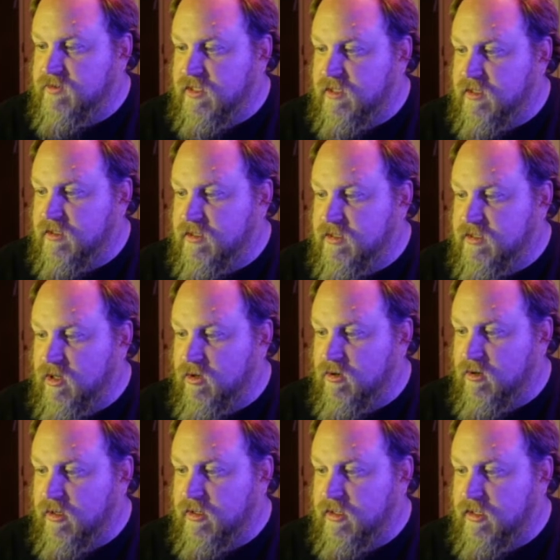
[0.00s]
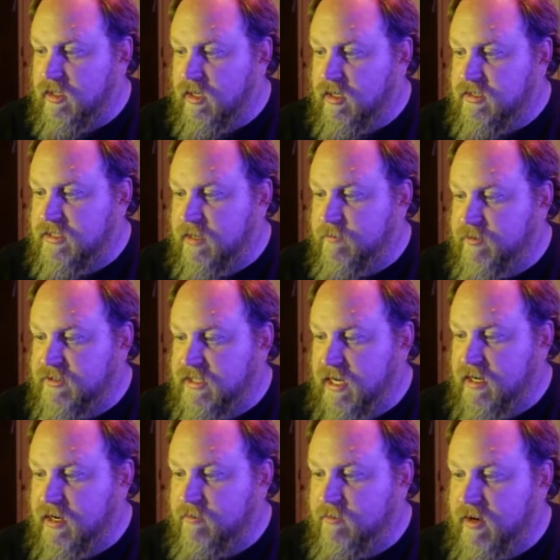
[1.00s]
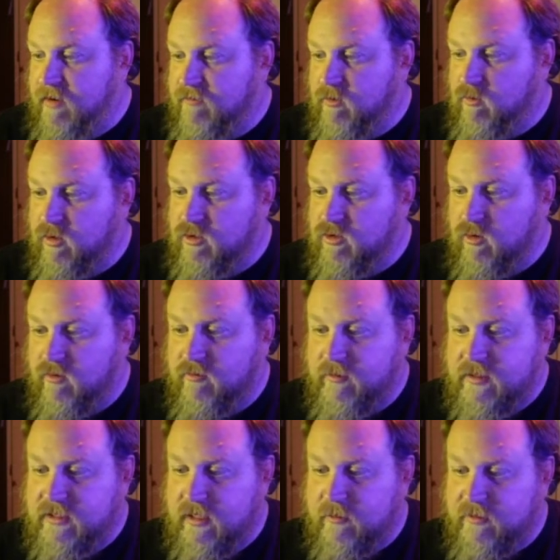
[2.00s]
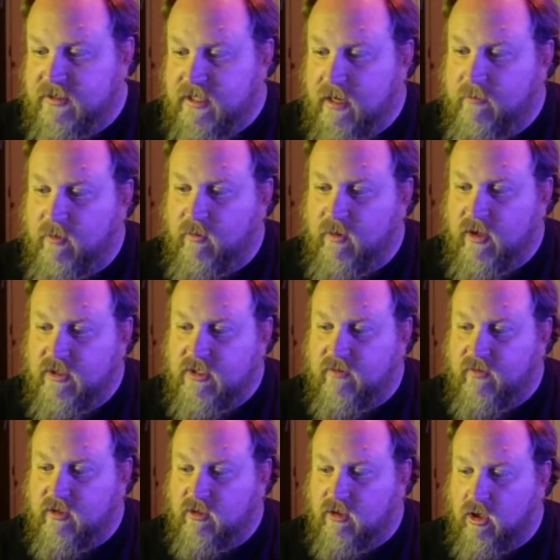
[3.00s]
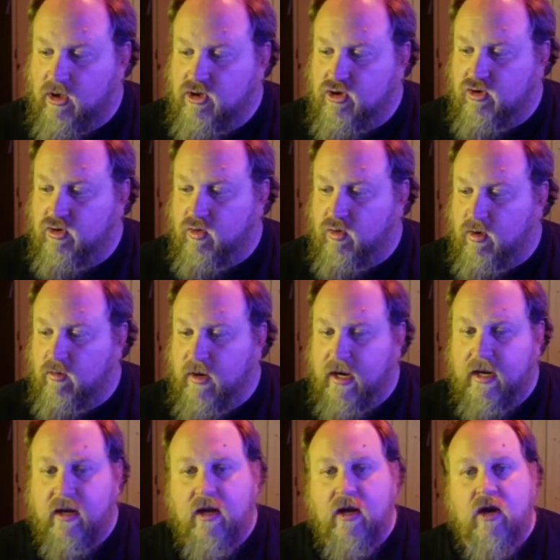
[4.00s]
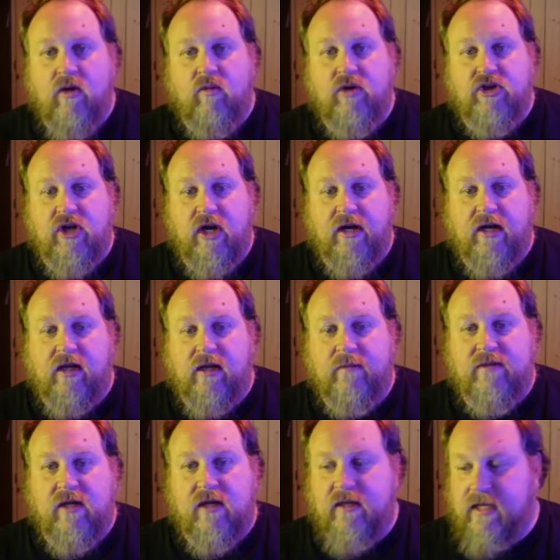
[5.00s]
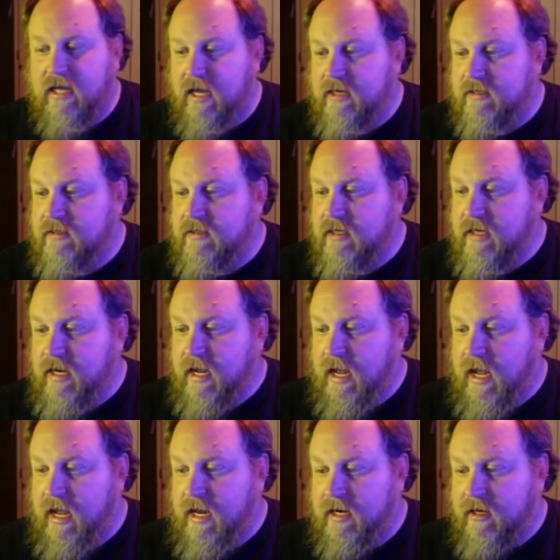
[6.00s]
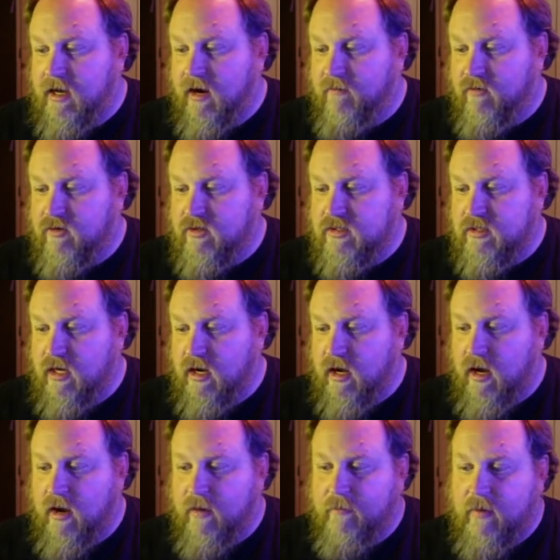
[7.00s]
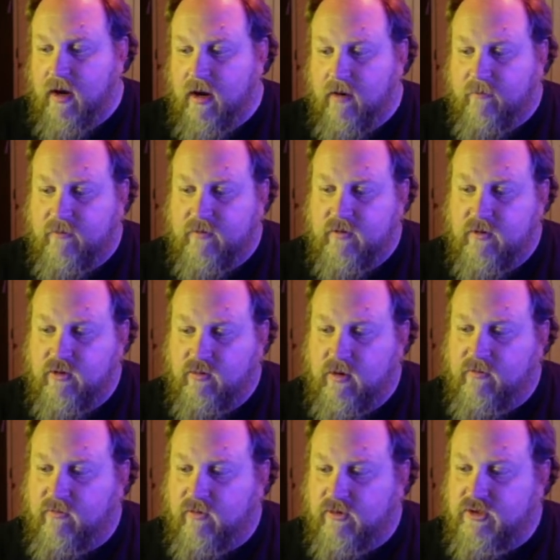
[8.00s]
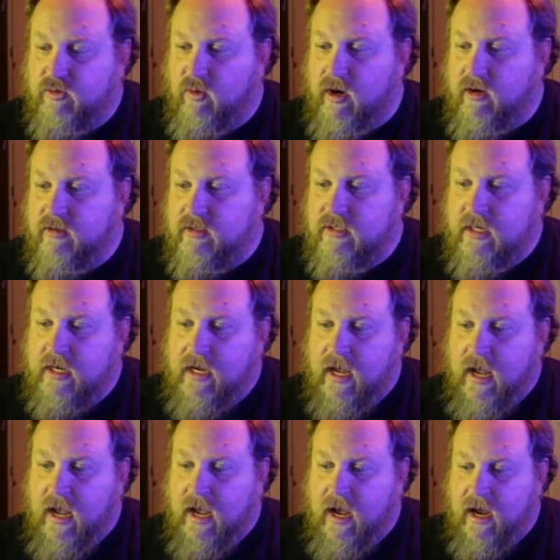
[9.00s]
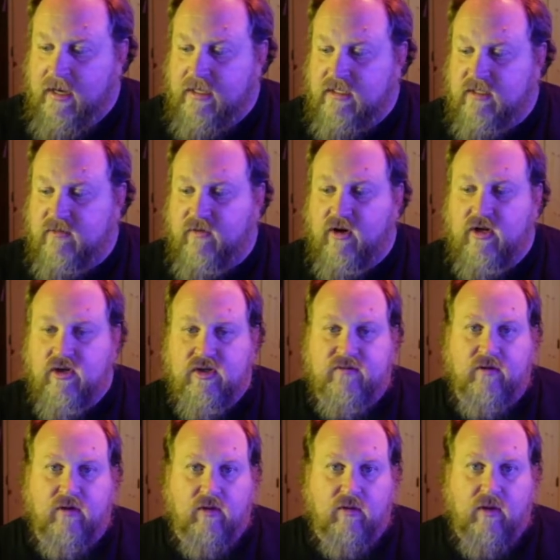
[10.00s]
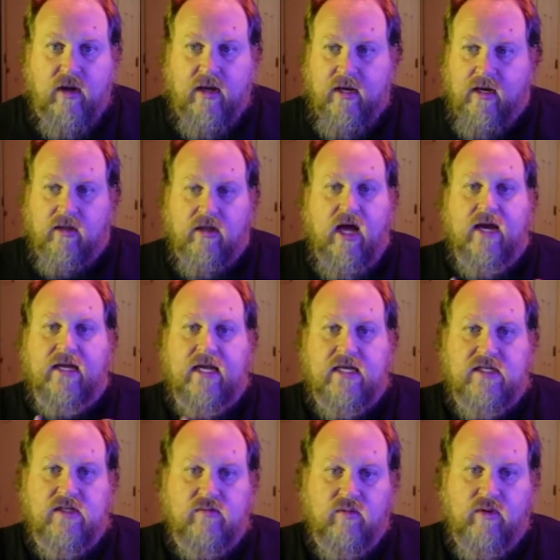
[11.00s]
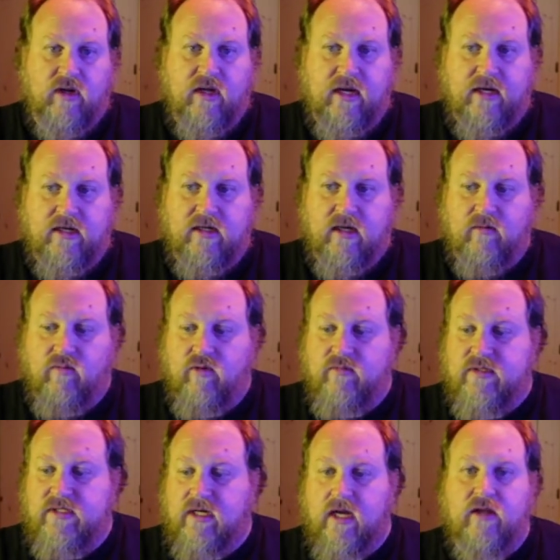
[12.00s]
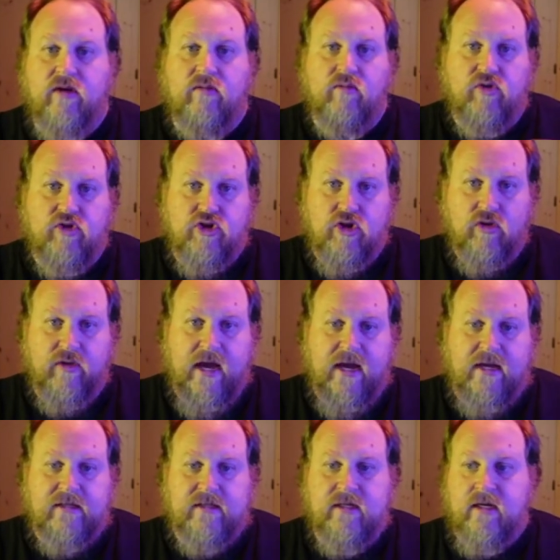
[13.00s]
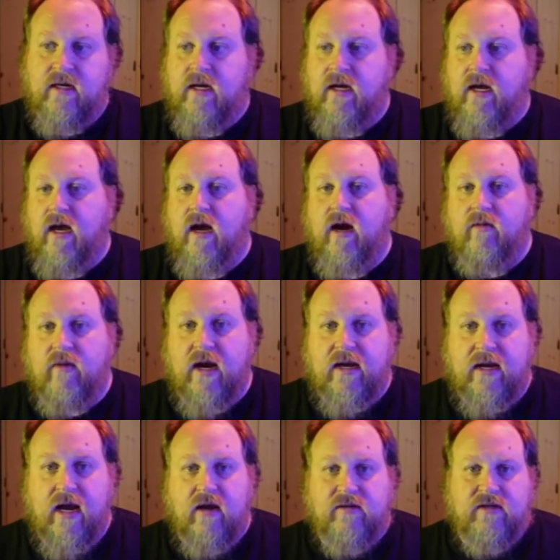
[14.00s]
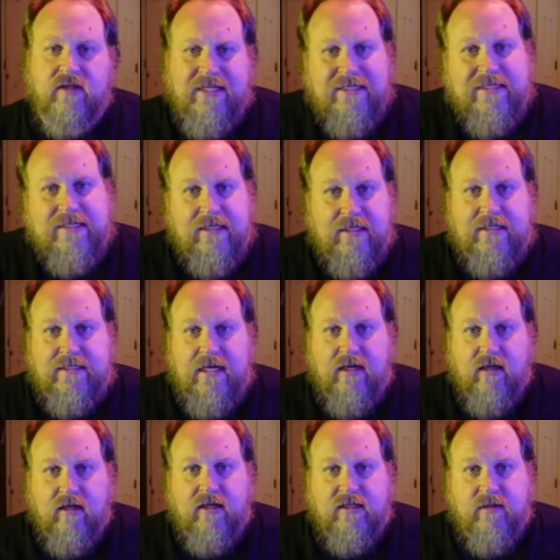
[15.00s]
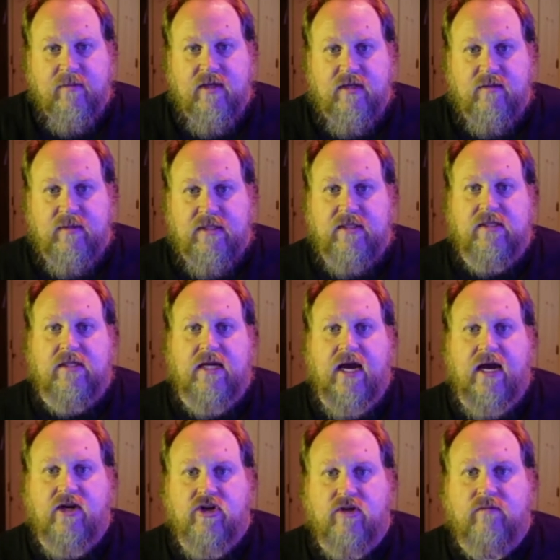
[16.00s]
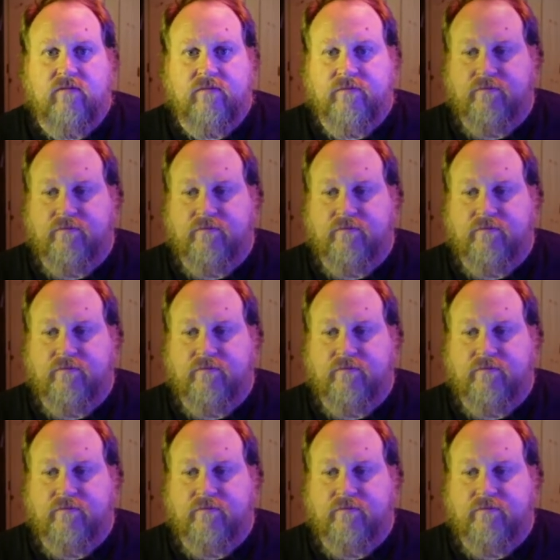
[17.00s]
seen in the sample set, and we have the wood door from the sample set. But we also have a larger doorway which kind of clips on the end, and it covers 3 full squares. And this is very useful in a lot of cases. We're connecting rooms together, and we'll show that right now. So let's take a look at some of these pieces in action.